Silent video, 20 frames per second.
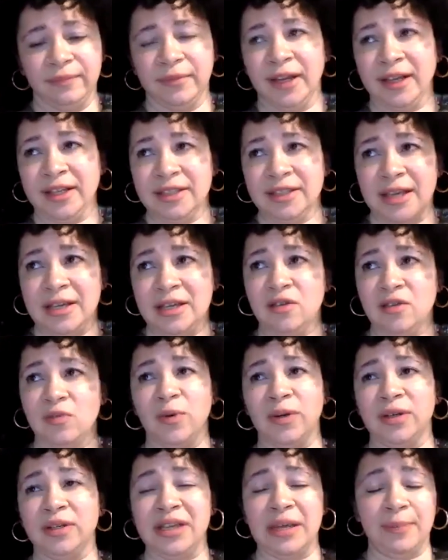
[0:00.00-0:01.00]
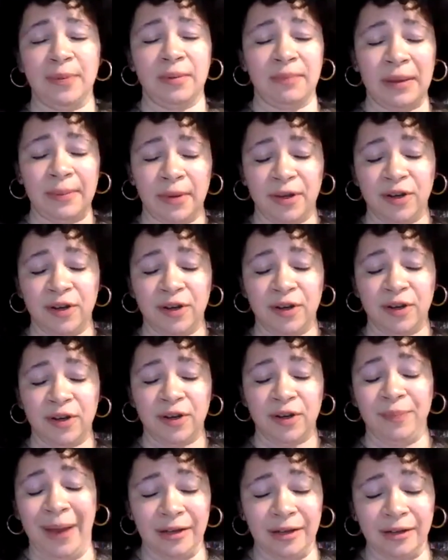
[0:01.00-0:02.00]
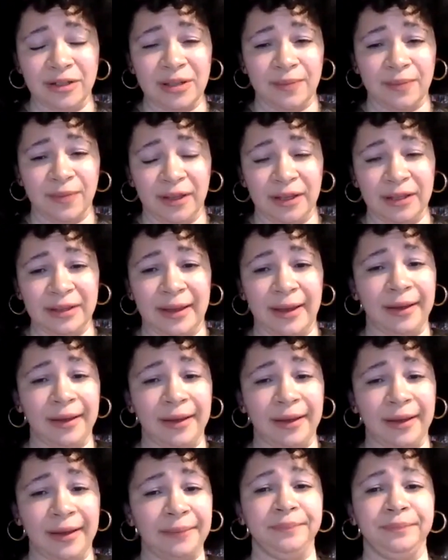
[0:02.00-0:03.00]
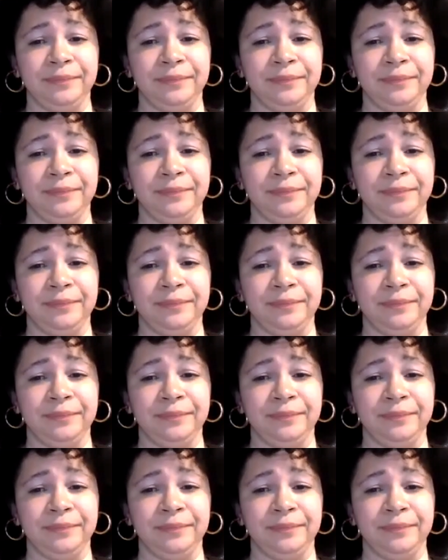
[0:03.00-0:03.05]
I'm not saying you wouldn't keep it maybe on your back end or something like that.